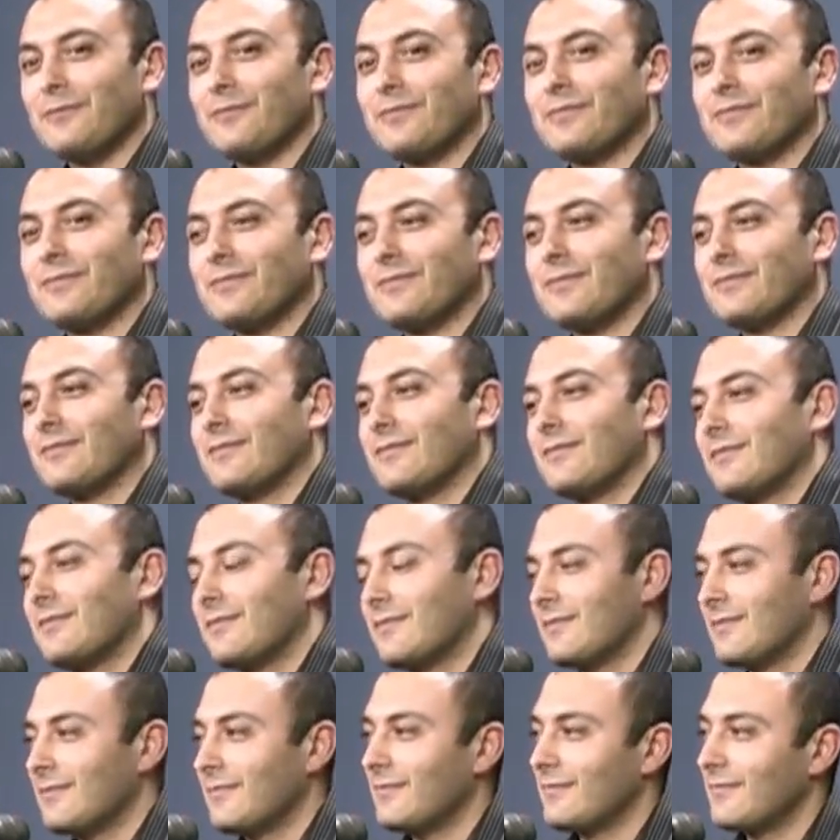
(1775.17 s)

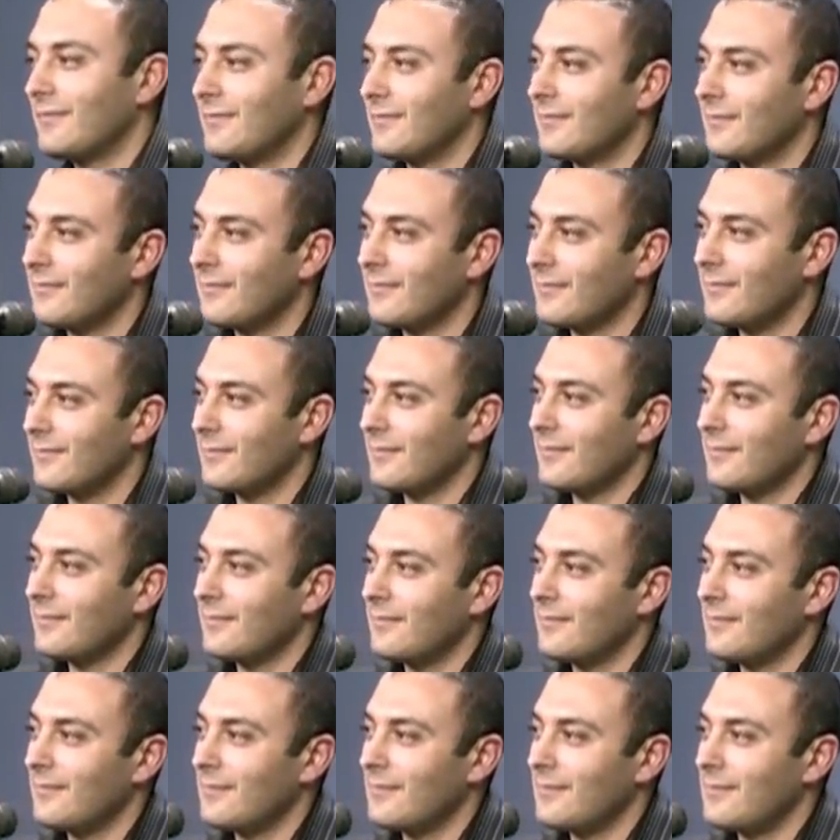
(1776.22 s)

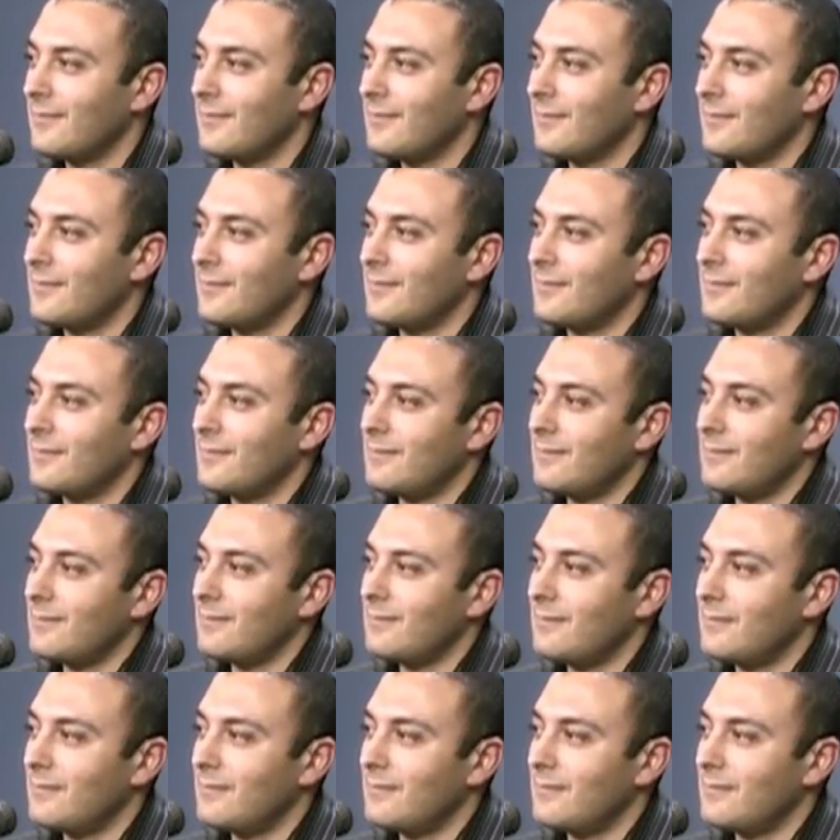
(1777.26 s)
Nobody speaks.